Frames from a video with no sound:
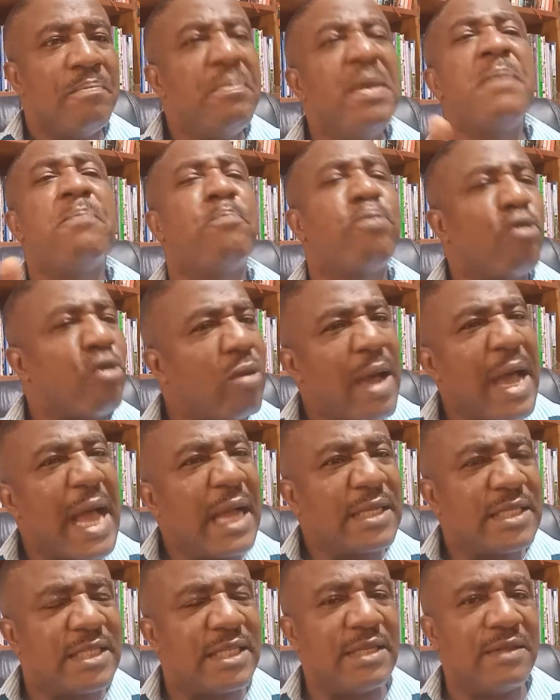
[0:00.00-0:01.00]
Be
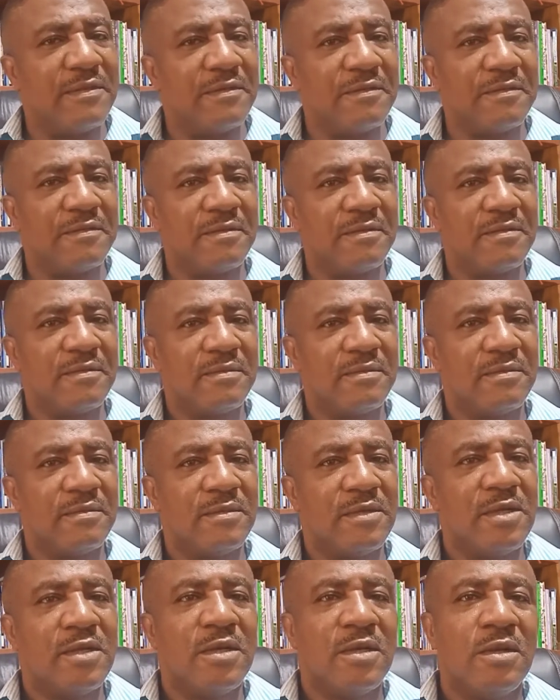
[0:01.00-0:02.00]
proactive.
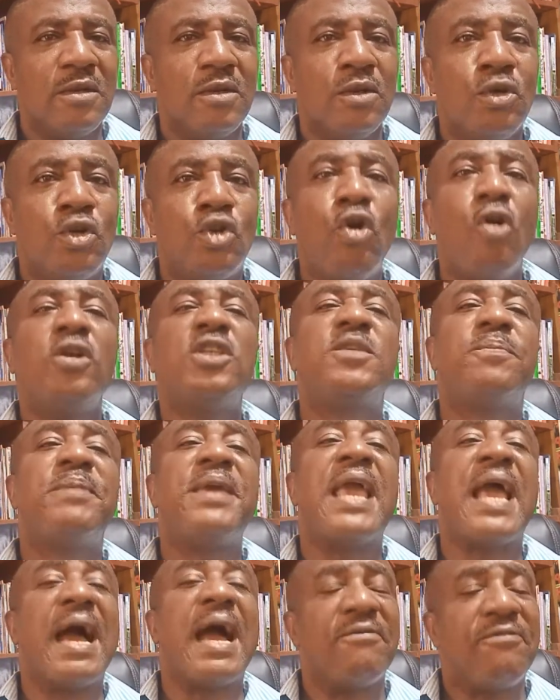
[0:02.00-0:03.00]
Don't
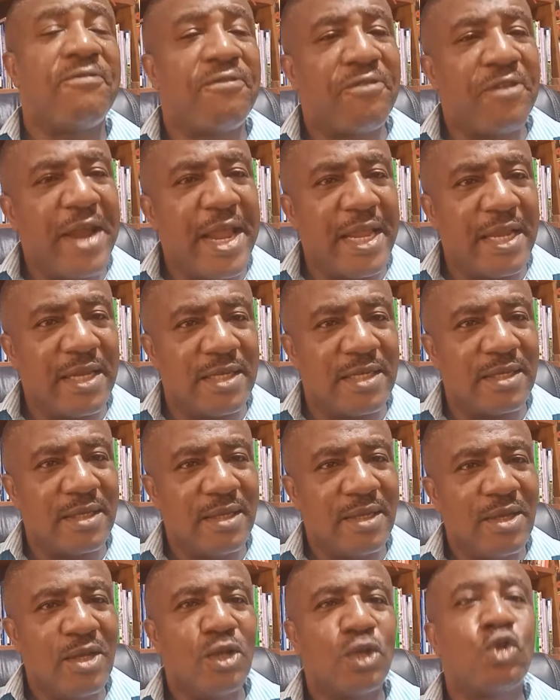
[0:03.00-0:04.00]
be afraid
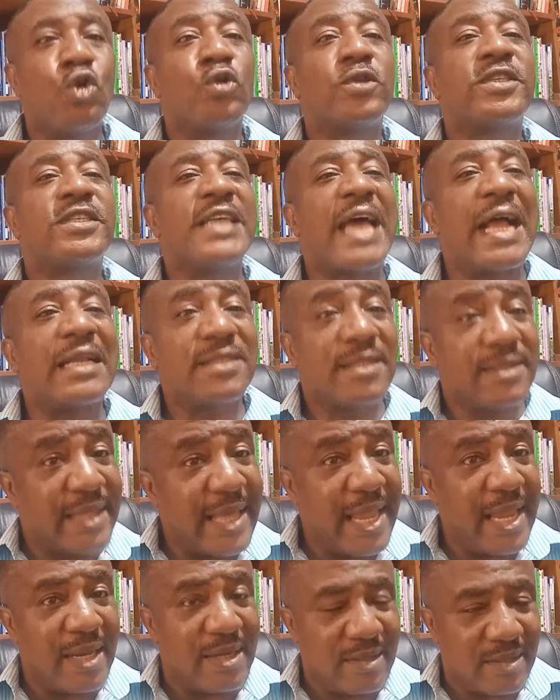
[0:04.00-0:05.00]
to start
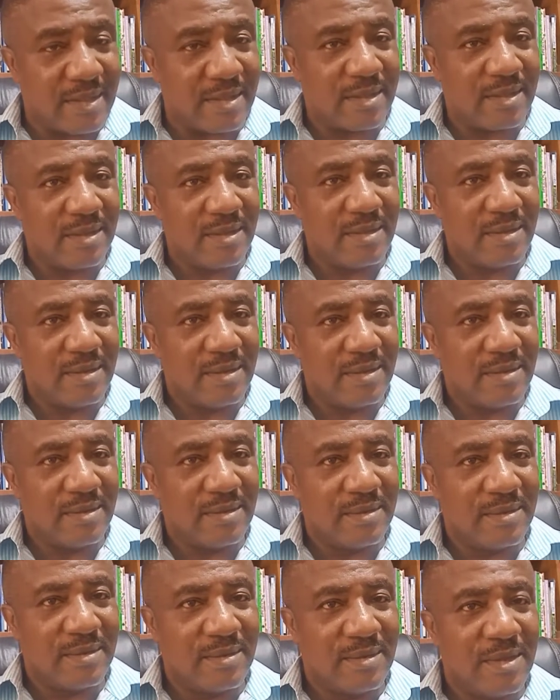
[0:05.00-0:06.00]
things.
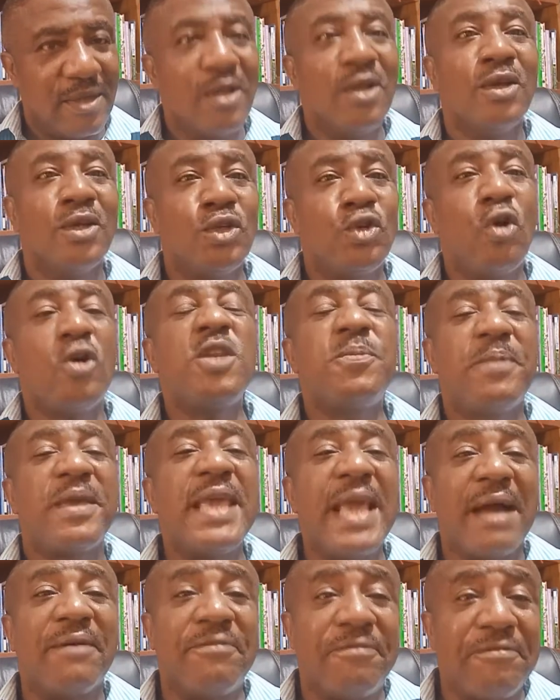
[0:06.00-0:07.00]
Don't
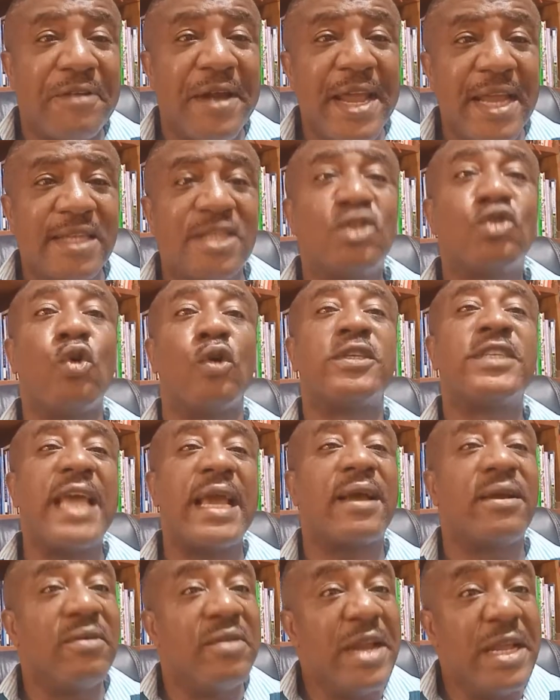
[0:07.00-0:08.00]
be afraid to
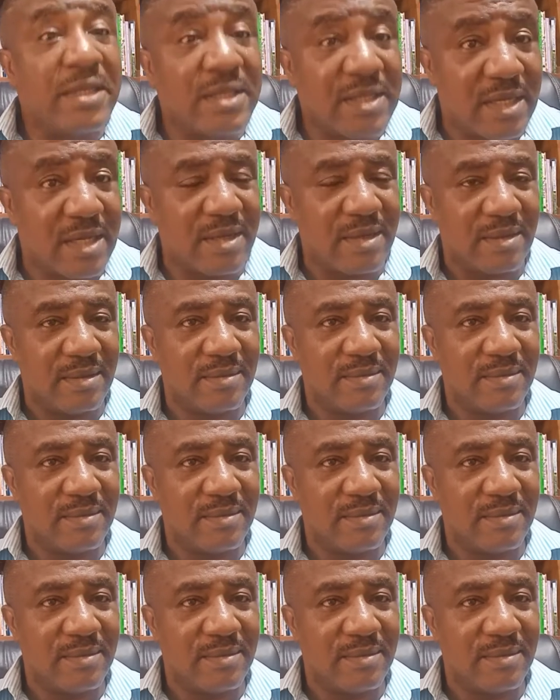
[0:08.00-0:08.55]
take risk.